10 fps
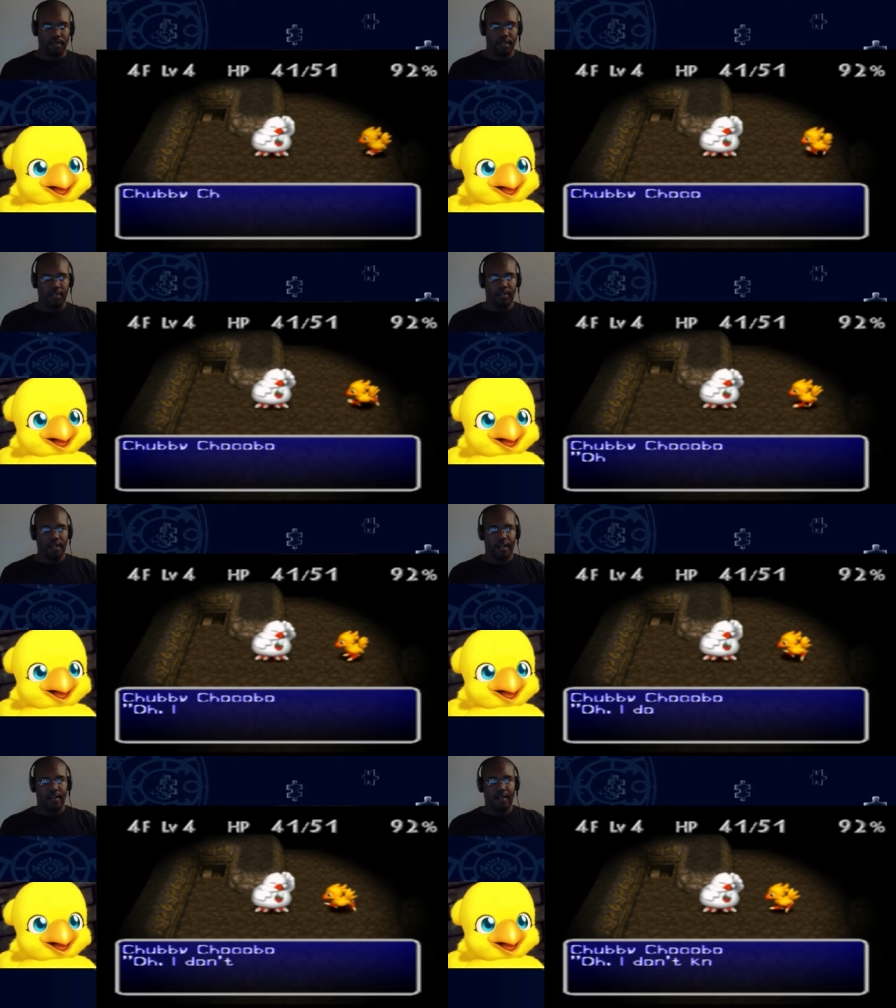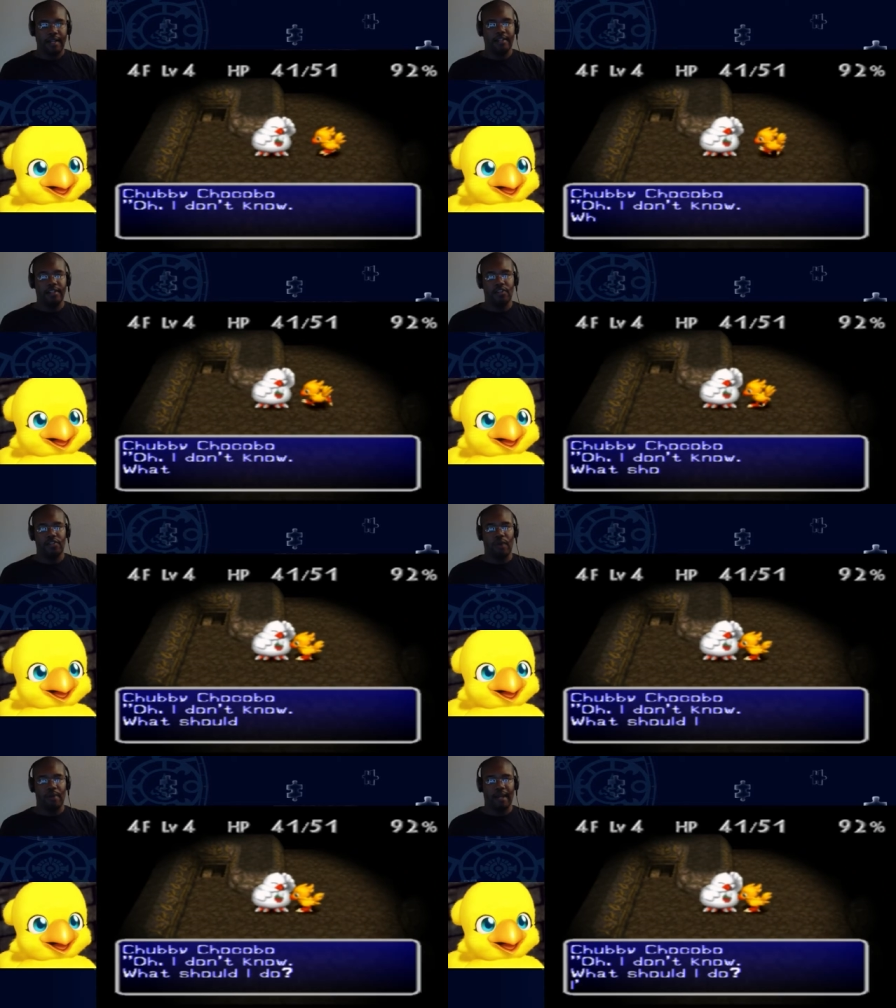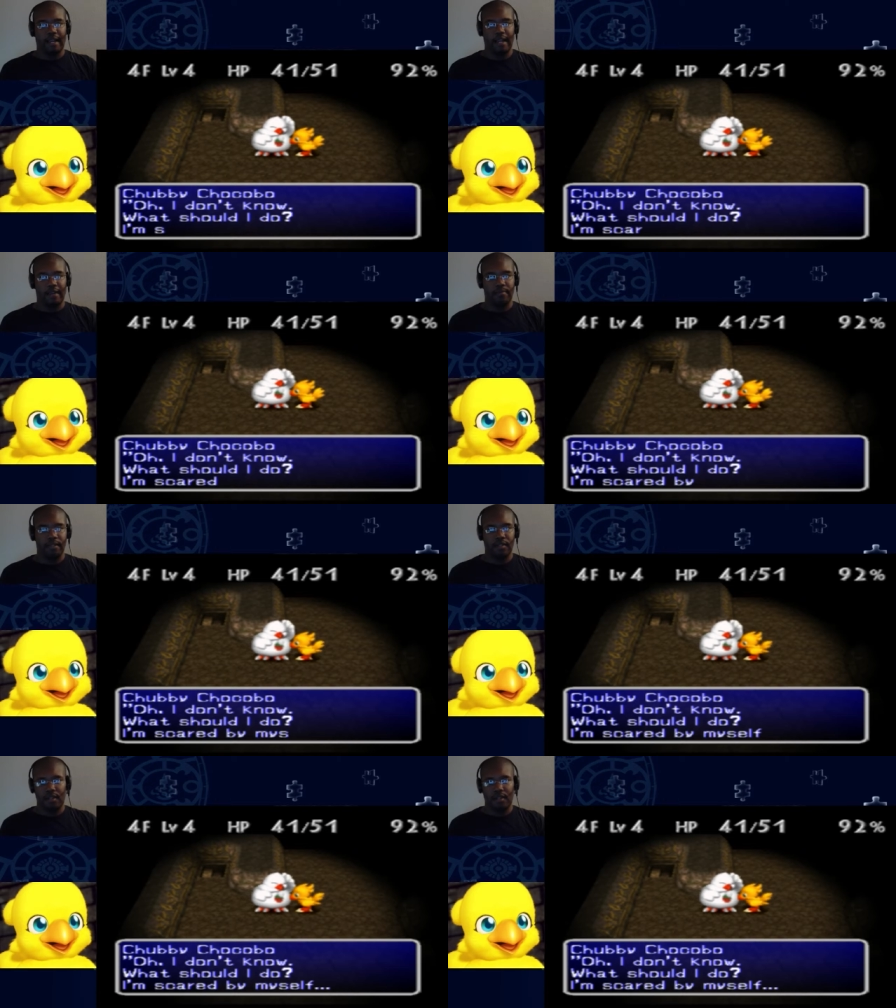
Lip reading: But I like to enjoy my games.